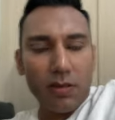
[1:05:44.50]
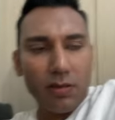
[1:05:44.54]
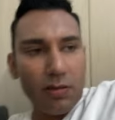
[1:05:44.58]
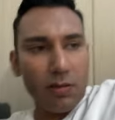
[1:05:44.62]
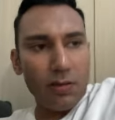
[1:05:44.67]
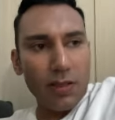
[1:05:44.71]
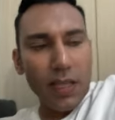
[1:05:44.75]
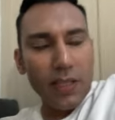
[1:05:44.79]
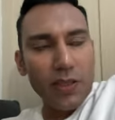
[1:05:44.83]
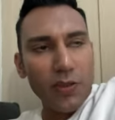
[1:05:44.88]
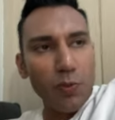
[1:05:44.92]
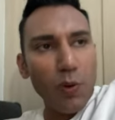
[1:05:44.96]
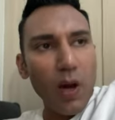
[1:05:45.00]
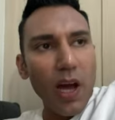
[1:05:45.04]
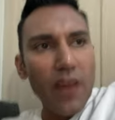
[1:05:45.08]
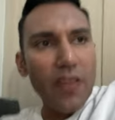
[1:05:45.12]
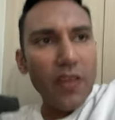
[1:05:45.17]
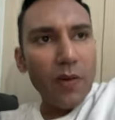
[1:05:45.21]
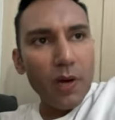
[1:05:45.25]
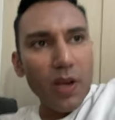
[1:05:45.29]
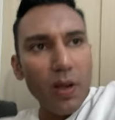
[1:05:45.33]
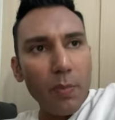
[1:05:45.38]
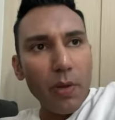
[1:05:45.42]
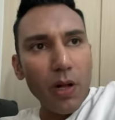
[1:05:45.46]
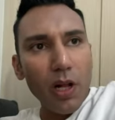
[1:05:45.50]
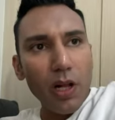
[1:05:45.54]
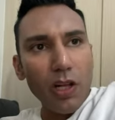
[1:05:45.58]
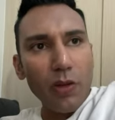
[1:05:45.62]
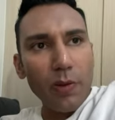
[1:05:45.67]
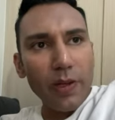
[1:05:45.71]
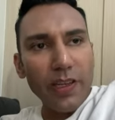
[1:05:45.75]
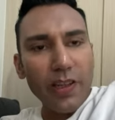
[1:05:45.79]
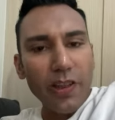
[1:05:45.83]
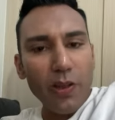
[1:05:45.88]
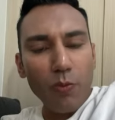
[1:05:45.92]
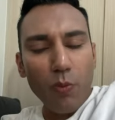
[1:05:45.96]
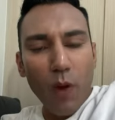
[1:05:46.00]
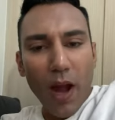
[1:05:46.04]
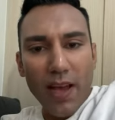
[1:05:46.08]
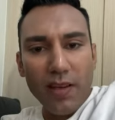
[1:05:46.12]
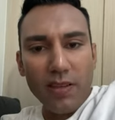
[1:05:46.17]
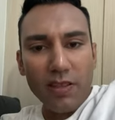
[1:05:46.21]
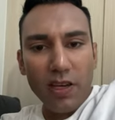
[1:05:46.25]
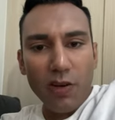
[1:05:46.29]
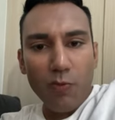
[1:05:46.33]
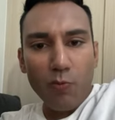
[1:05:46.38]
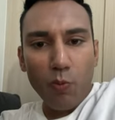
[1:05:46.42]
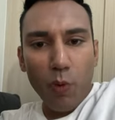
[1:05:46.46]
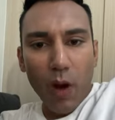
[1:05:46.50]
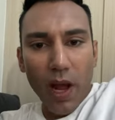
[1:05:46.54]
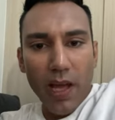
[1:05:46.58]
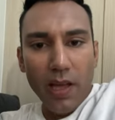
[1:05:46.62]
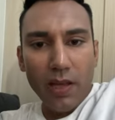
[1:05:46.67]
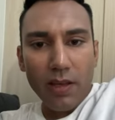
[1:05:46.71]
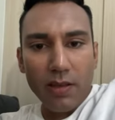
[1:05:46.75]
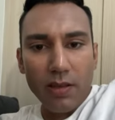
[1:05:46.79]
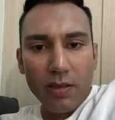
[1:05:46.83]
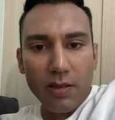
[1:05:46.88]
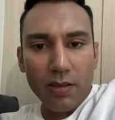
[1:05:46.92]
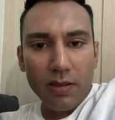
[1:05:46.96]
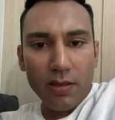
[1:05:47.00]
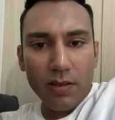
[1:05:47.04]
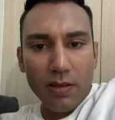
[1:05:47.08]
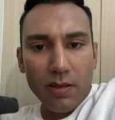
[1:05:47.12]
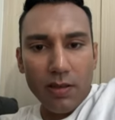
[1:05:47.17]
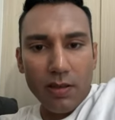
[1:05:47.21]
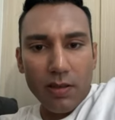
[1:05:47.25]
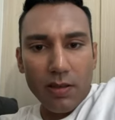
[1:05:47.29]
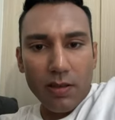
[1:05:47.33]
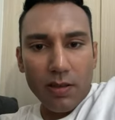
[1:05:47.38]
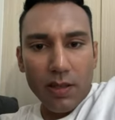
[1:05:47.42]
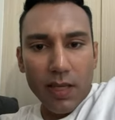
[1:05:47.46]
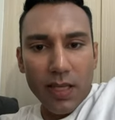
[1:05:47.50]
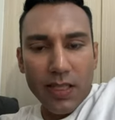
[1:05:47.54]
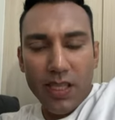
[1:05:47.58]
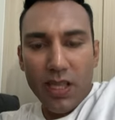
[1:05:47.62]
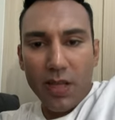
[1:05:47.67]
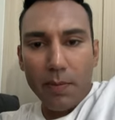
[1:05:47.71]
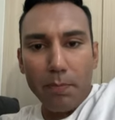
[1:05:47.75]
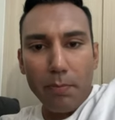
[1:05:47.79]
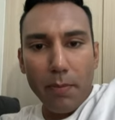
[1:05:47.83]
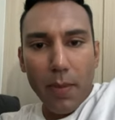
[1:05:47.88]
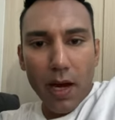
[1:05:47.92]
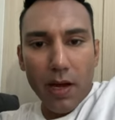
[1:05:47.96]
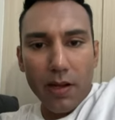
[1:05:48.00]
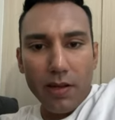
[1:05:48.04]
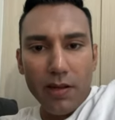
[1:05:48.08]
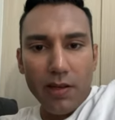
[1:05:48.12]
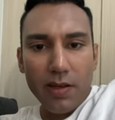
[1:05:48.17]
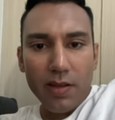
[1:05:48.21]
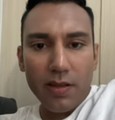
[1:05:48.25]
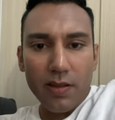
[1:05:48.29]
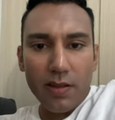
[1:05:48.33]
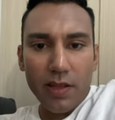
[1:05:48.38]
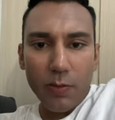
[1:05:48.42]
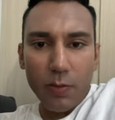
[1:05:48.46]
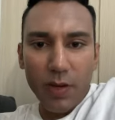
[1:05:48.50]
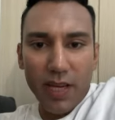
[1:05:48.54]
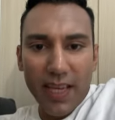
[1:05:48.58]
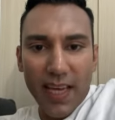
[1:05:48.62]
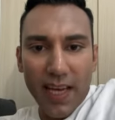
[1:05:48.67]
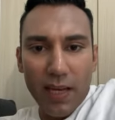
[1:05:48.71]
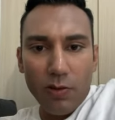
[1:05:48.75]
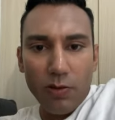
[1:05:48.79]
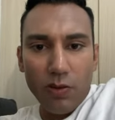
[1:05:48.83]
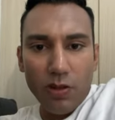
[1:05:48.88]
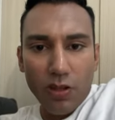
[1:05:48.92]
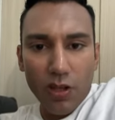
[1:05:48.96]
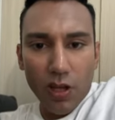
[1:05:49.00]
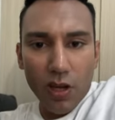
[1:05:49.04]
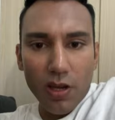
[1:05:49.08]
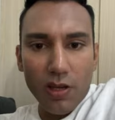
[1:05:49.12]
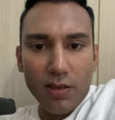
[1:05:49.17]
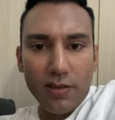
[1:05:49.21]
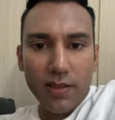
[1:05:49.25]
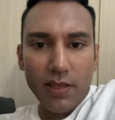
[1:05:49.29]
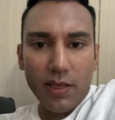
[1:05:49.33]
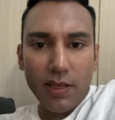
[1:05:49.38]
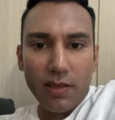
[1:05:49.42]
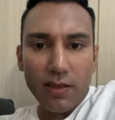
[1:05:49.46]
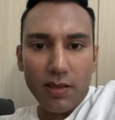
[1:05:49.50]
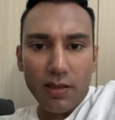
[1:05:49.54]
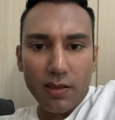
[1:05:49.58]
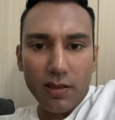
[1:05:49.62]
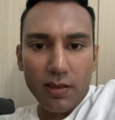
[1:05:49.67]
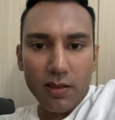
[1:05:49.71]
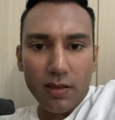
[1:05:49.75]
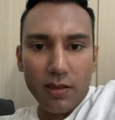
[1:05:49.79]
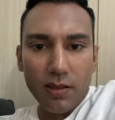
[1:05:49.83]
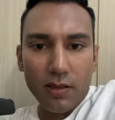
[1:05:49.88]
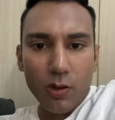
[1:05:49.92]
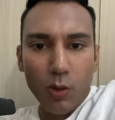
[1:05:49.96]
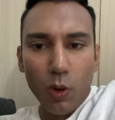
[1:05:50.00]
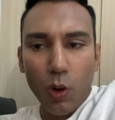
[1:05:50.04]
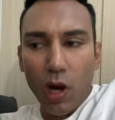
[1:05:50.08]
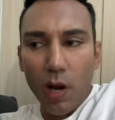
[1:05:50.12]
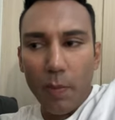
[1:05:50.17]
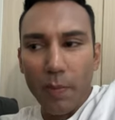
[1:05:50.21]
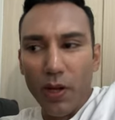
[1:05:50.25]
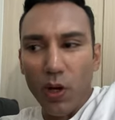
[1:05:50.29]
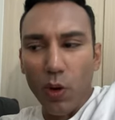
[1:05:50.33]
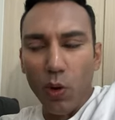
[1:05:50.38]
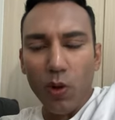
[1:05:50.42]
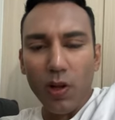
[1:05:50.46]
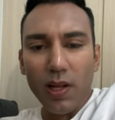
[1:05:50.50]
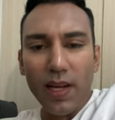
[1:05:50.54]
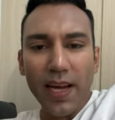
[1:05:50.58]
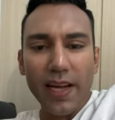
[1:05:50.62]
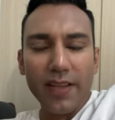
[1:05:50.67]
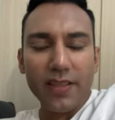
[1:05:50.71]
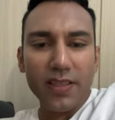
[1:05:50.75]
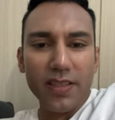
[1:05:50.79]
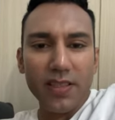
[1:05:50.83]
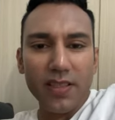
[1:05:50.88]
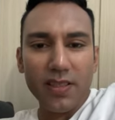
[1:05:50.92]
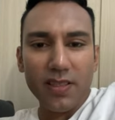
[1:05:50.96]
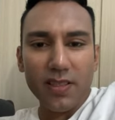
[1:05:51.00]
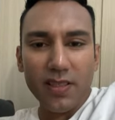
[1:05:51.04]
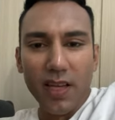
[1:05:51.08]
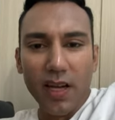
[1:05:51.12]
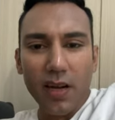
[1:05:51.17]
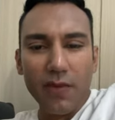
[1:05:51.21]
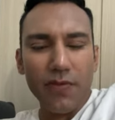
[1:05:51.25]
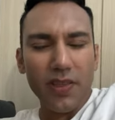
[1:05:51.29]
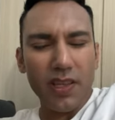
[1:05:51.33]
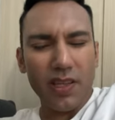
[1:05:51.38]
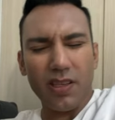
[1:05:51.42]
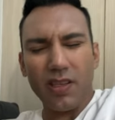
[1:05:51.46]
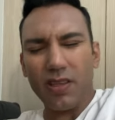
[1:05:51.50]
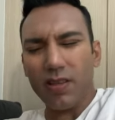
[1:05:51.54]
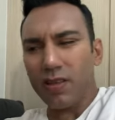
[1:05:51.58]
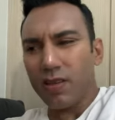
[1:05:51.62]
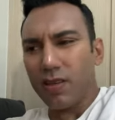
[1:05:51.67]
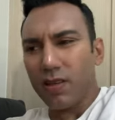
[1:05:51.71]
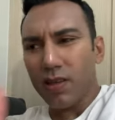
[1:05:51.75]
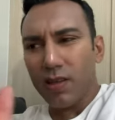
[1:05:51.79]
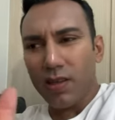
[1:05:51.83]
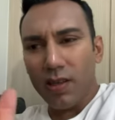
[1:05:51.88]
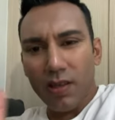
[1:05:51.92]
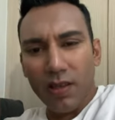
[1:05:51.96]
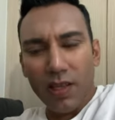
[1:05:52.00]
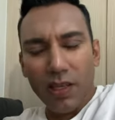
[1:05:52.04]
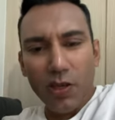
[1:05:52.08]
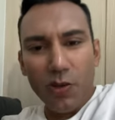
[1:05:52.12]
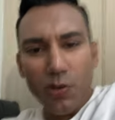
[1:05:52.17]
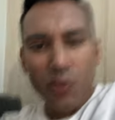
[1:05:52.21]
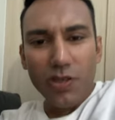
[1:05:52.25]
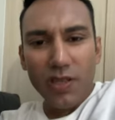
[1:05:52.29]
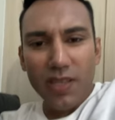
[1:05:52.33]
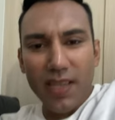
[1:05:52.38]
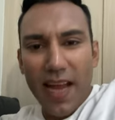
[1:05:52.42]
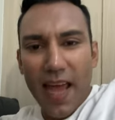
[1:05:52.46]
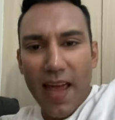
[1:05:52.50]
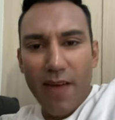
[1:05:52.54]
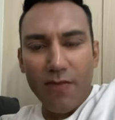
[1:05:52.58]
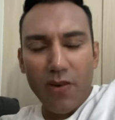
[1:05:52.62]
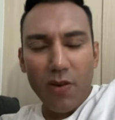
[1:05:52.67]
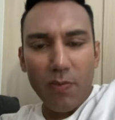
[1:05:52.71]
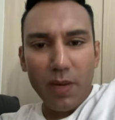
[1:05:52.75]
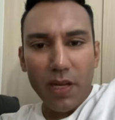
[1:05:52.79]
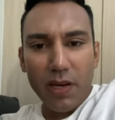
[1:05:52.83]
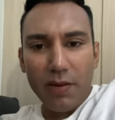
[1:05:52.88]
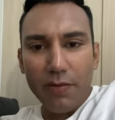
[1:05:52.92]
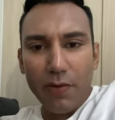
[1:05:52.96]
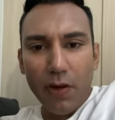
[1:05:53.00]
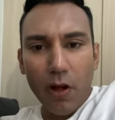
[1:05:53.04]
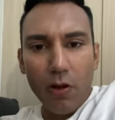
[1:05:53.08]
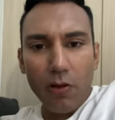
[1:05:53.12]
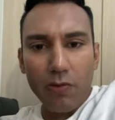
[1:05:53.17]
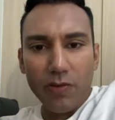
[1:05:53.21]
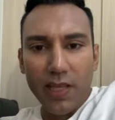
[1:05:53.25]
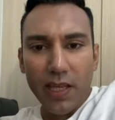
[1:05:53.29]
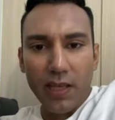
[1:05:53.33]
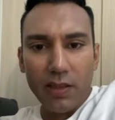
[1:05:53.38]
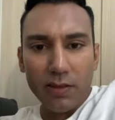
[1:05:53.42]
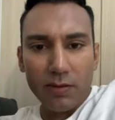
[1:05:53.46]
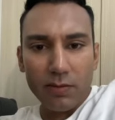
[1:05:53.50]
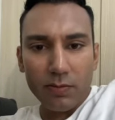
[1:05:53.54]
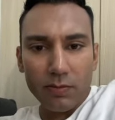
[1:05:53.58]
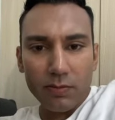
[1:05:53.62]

That's why they want to pull you into the wrestling ring, into the mud. They want to get you dirty, caught up in all kinds of stuff that, that you should never have been involved in.